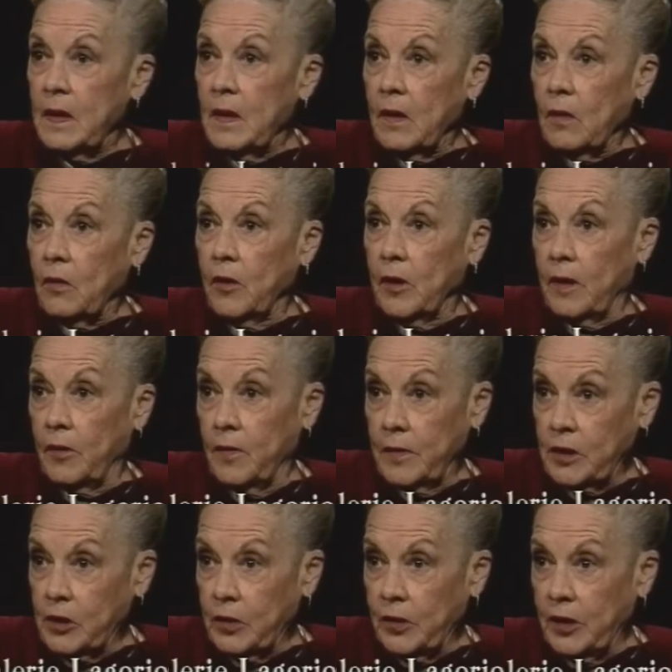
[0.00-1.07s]
mm. or hmm. the
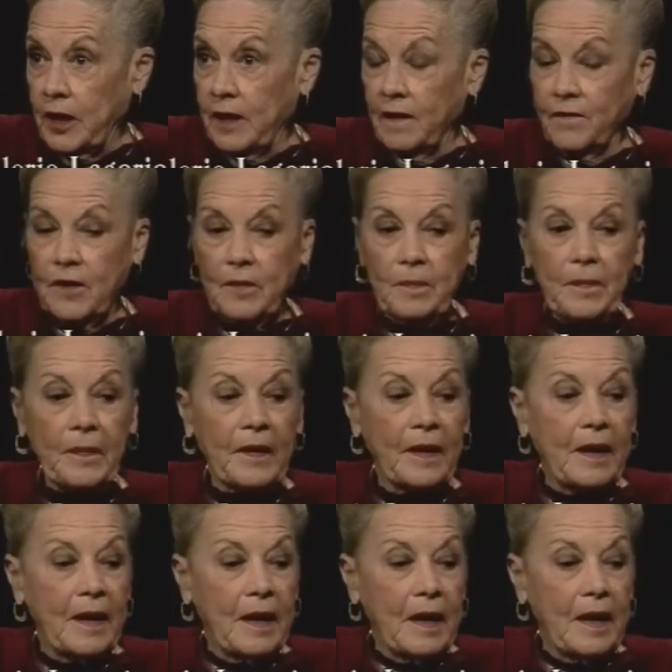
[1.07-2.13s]
majority of them.
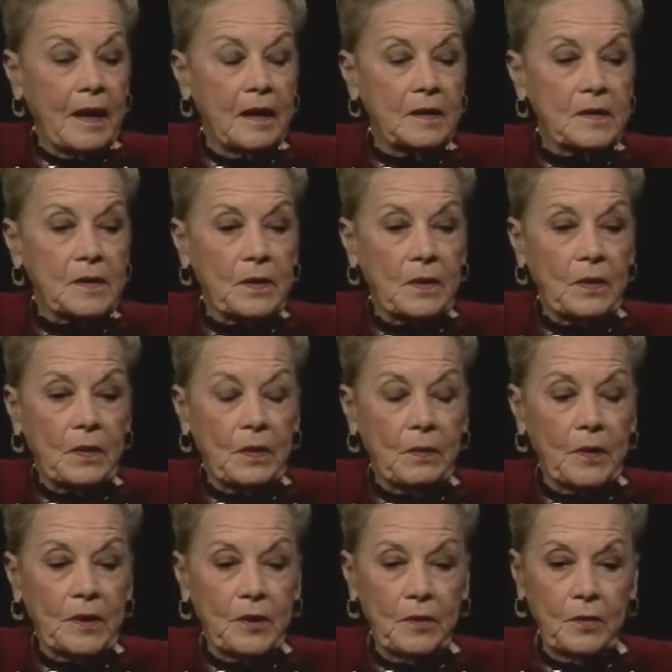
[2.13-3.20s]
And so
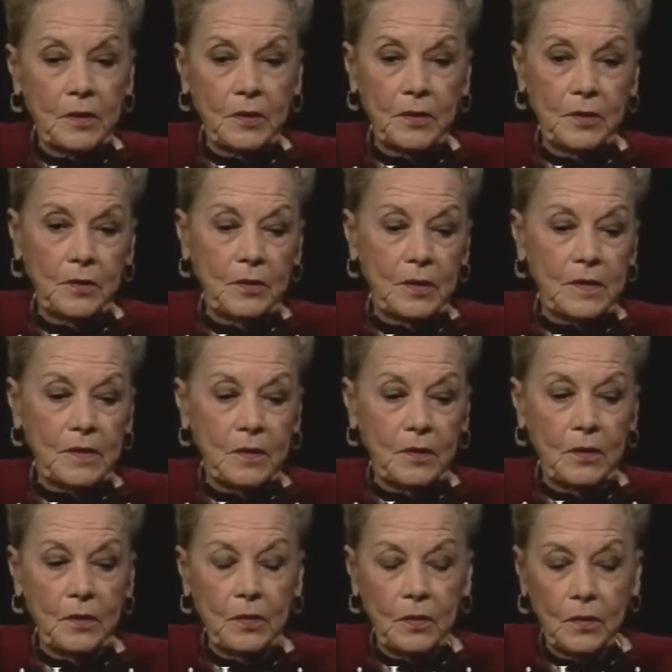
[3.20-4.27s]
what you would do is
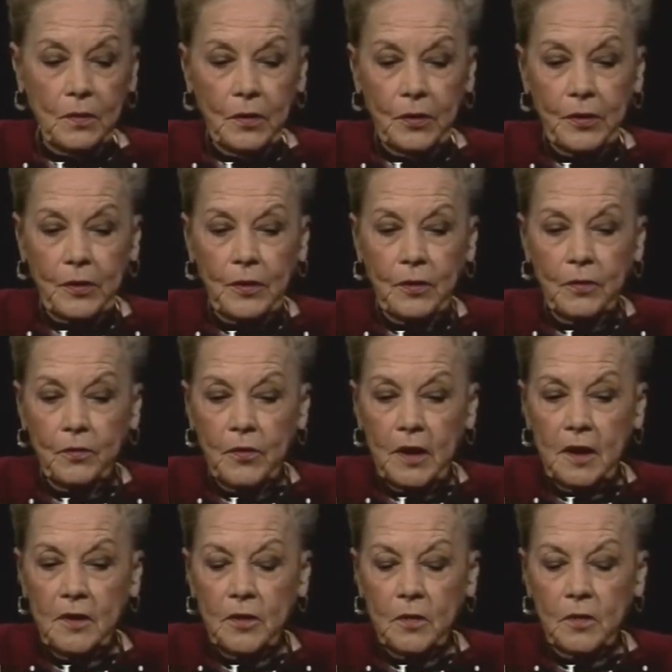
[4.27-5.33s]
you, would look, you'd
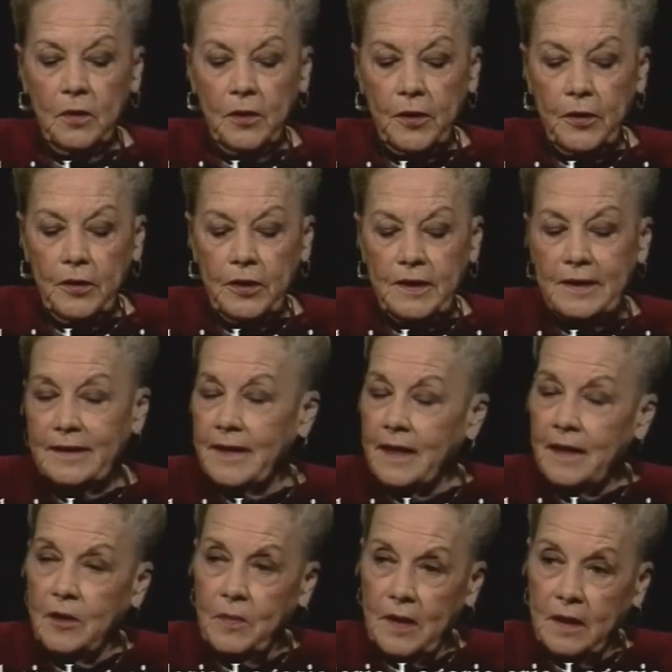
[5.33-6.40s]
read, you'd learn to
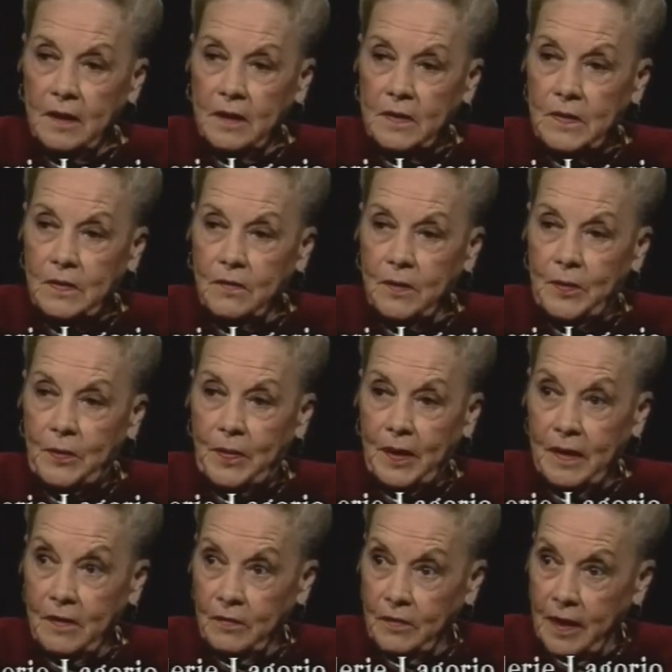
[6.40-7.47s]
date a manuscript
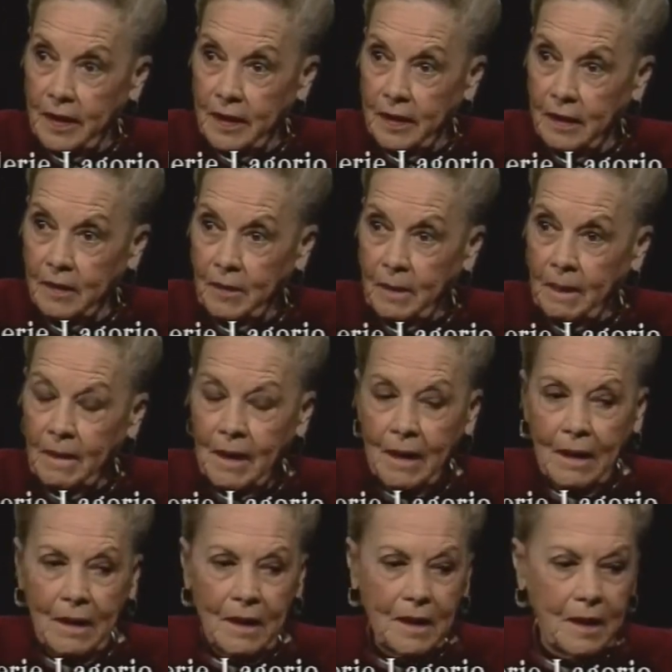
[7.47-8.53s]
by the writing,
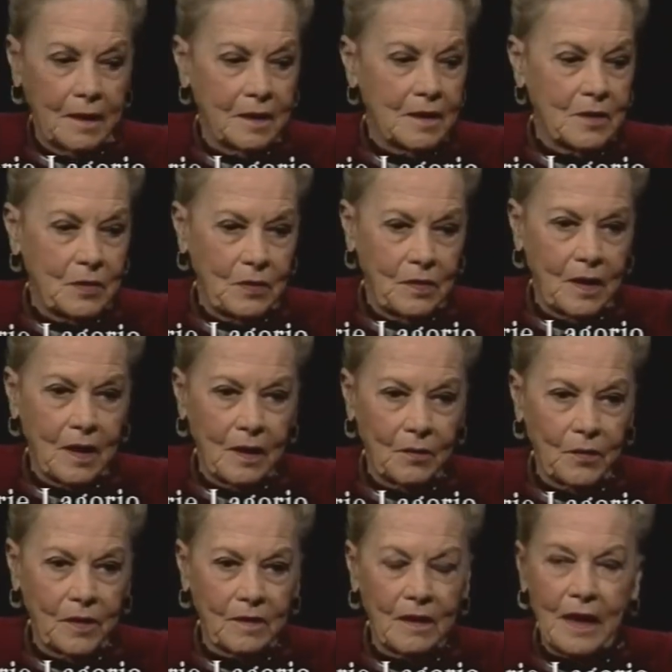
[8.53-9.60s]
and I can do that
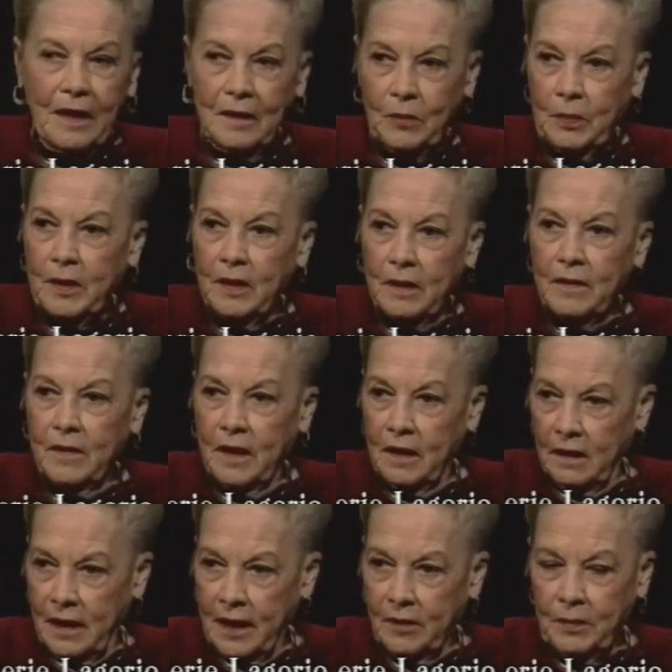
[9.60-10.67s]
with Latin
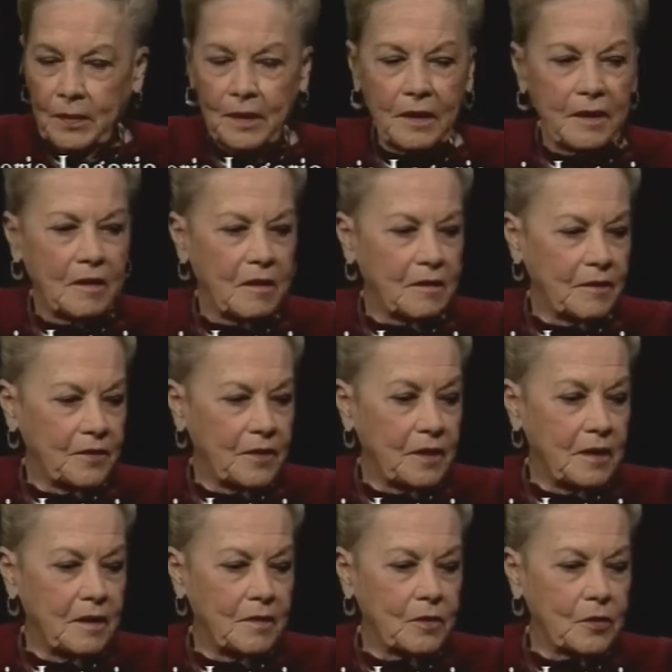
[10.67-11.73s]
in Latin paleography.
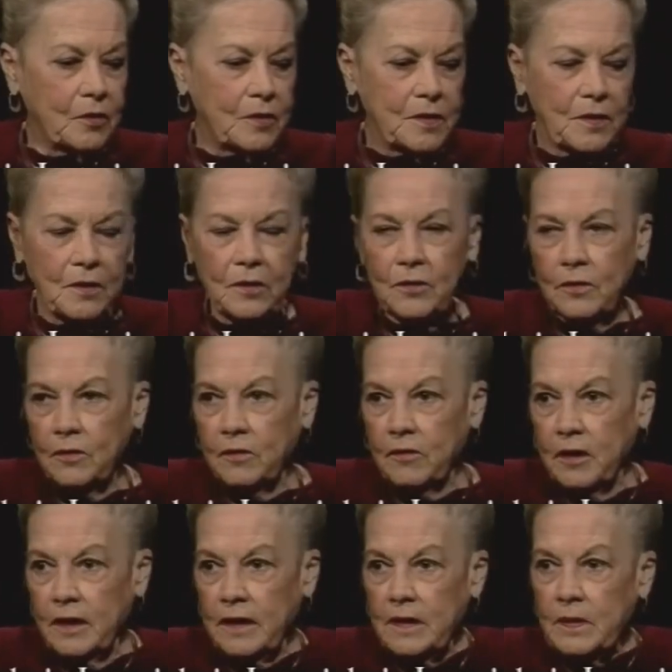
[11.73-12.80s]
He, of course, could do
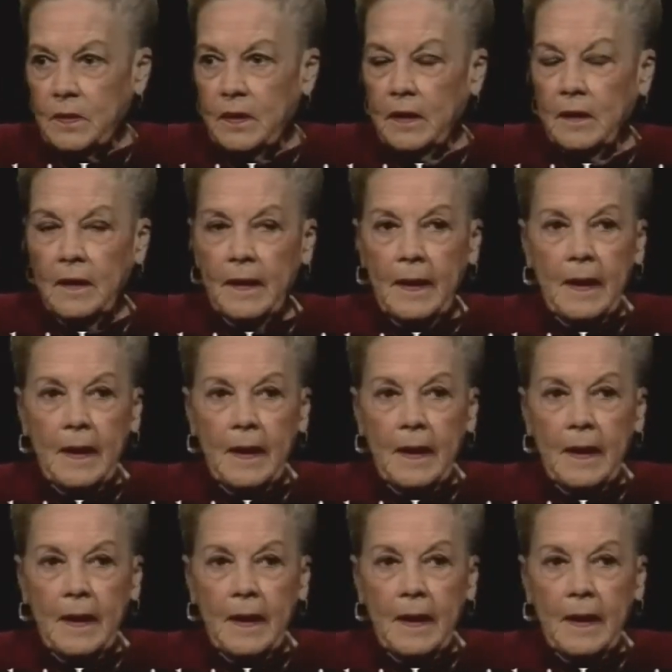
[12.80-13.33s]
Greek as well.